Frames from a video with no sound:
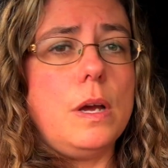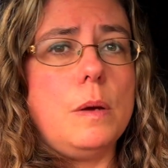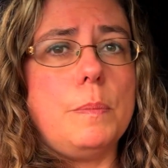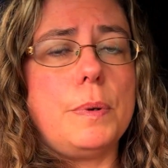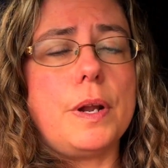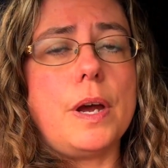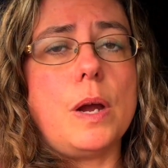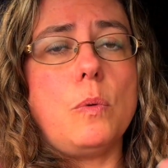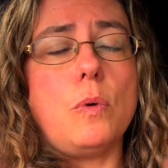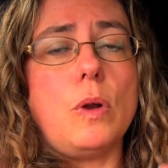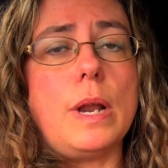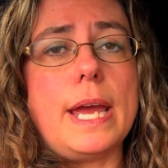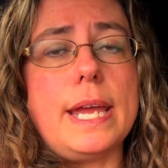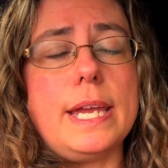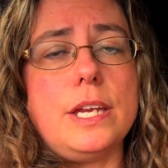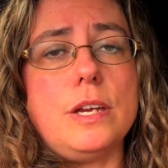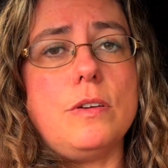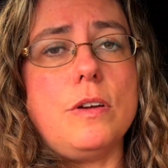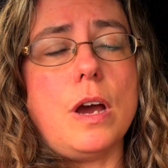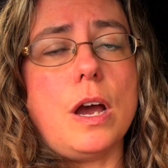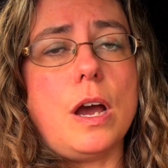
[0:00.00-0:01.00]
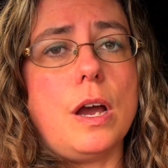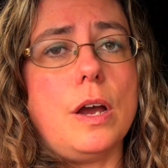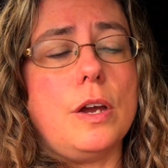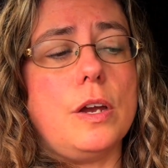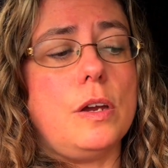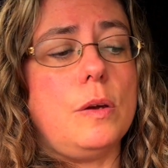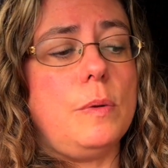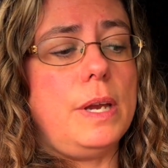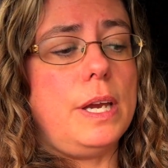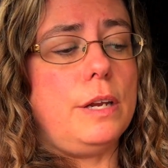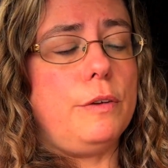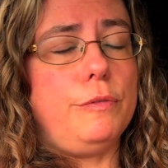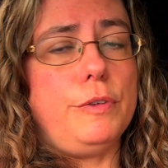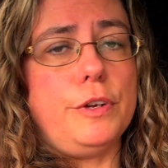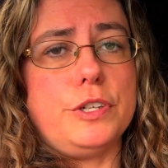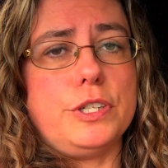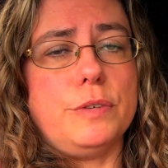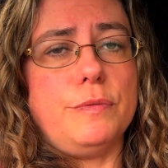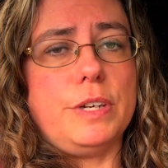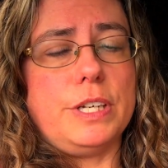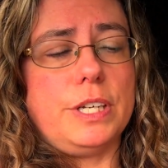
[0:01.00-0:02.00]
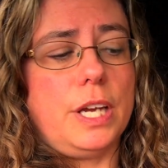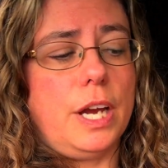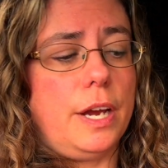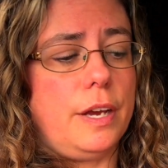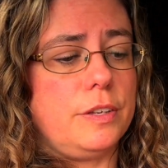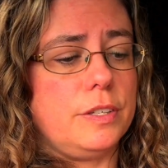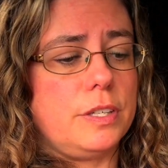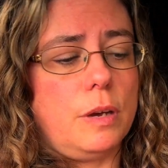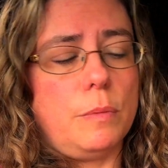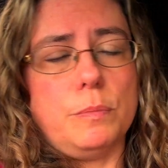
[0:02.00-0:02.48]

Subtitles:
but I will let you know in future videos.